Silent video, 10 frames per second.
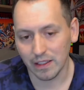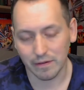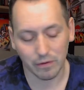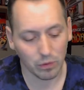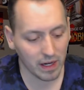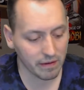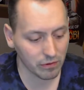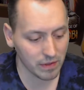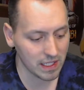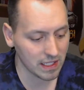For whatever
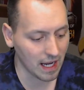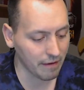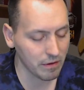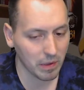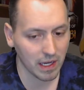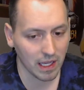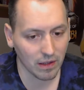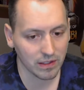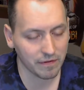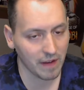reason, everybody
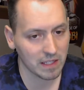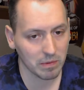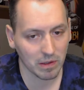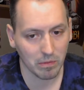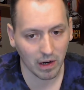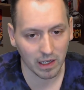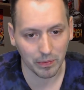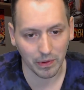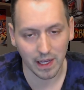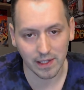else, Facebook
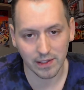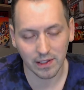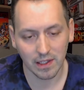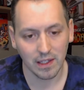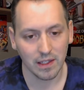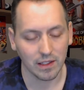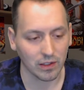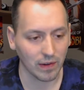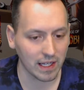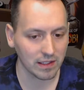Marketplace,
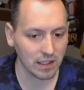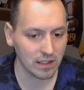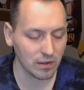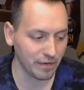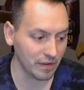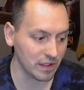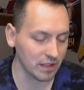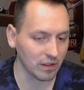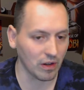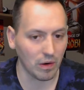Craigslist, if you still
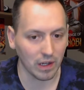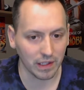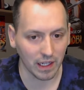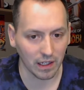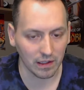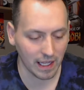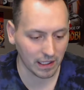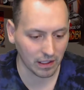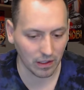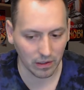go on there, Let
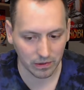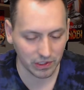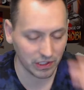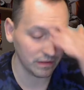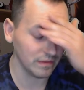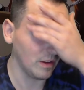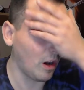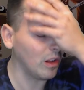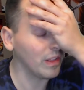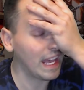Go,
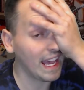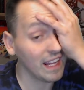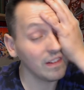all that,